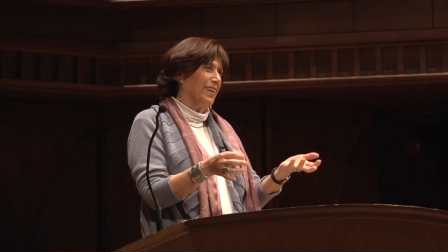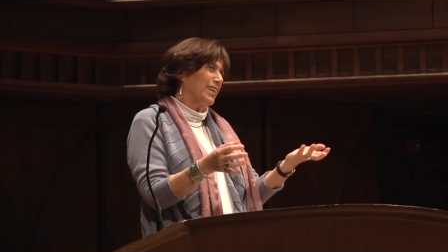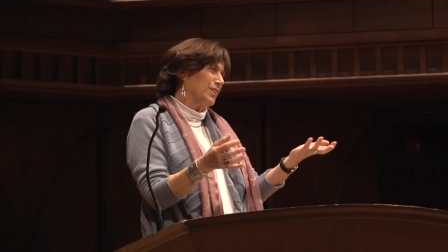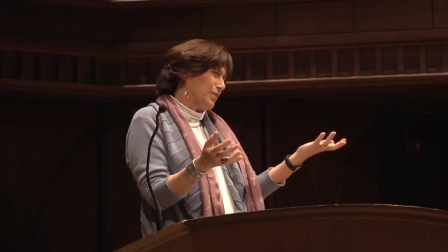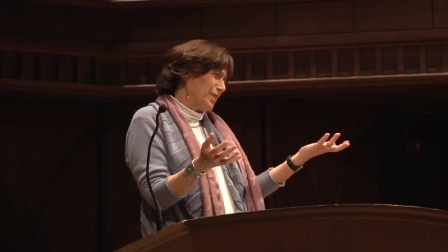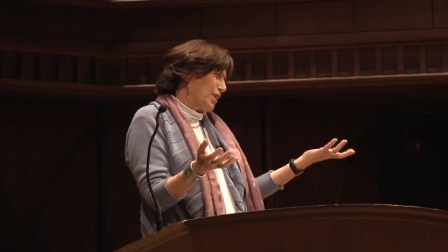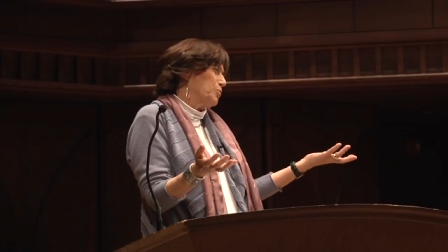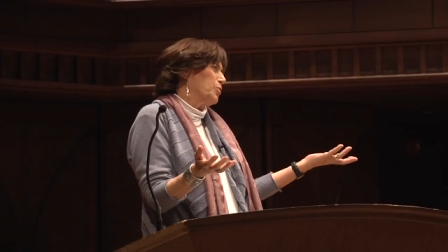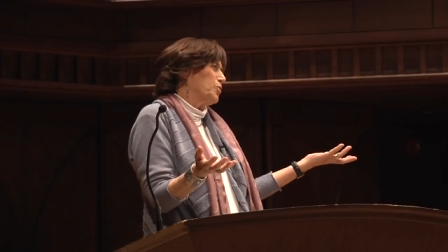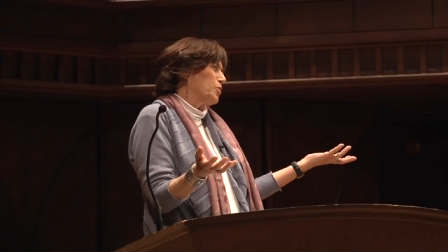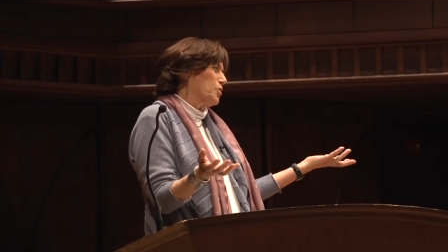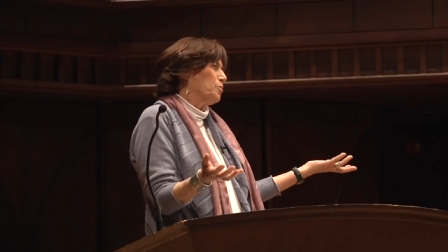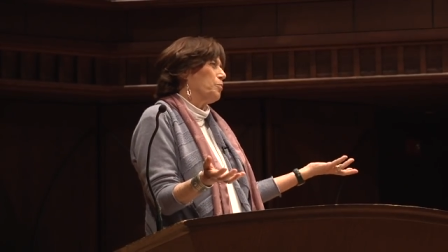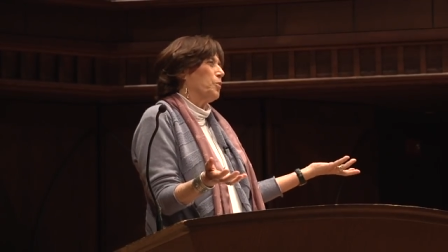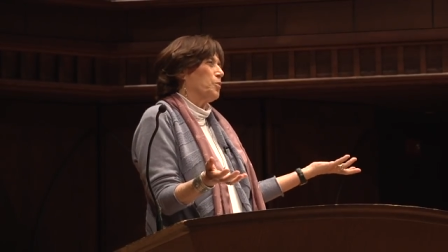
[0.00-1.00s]
That's, that's what you're
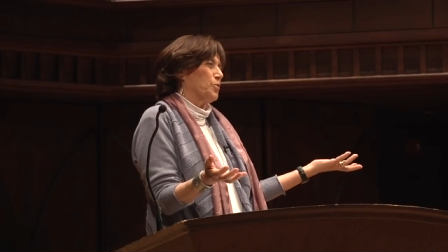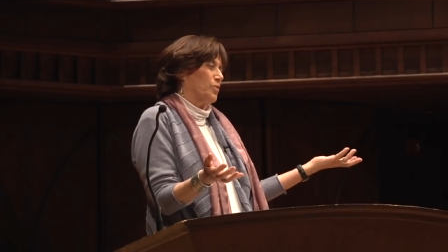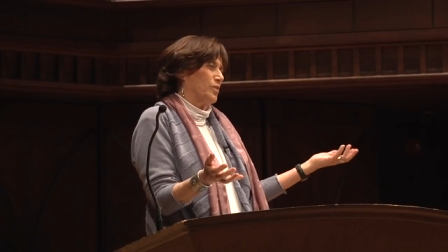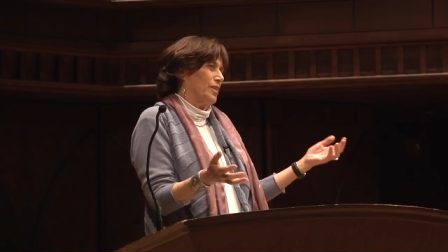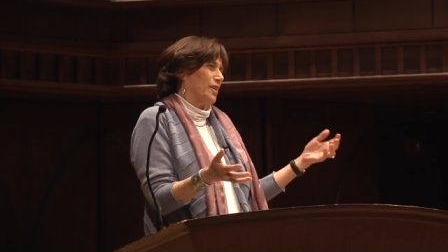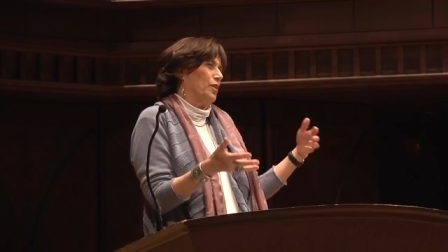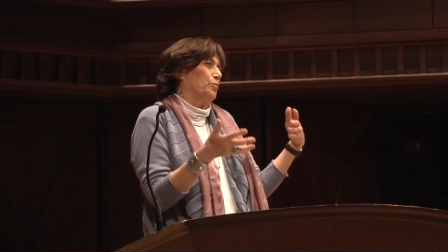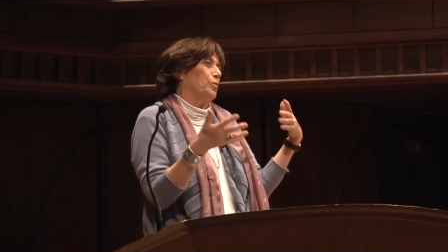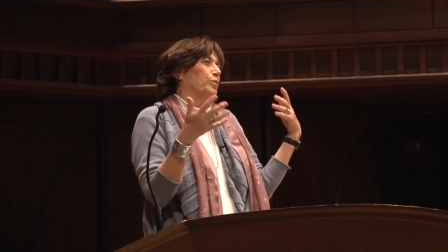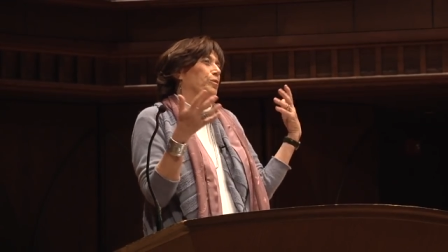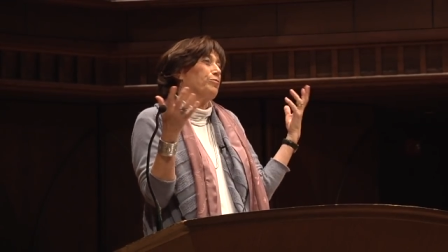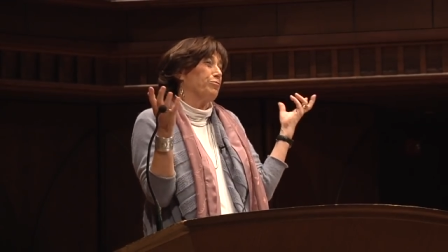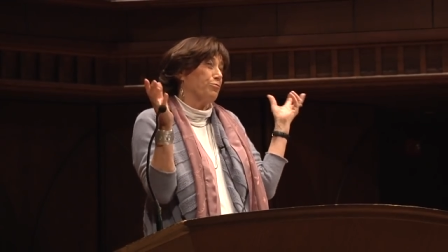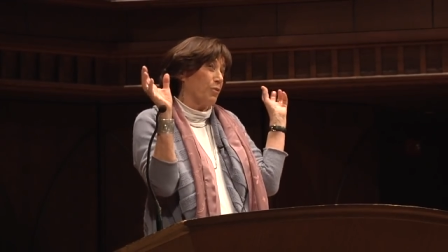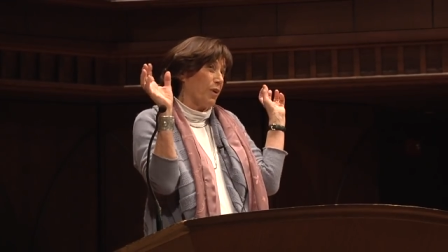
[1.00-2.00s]
supposed to say, you know, we were
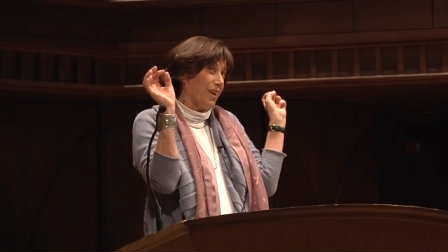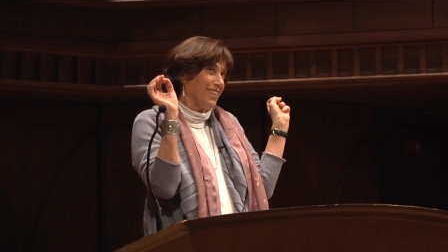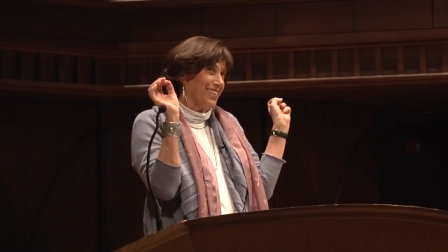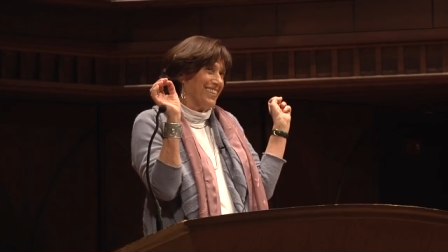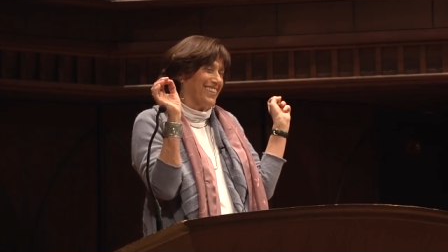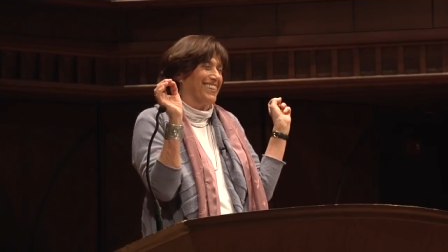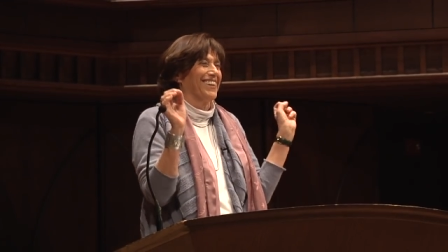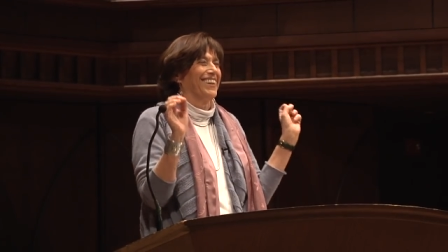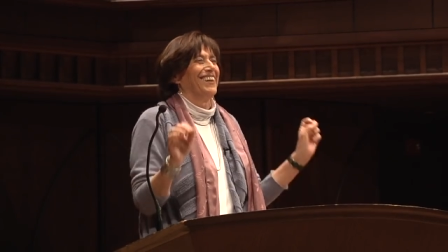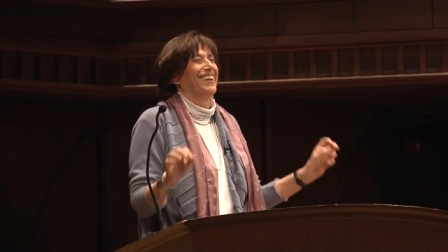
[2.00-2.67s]
friends.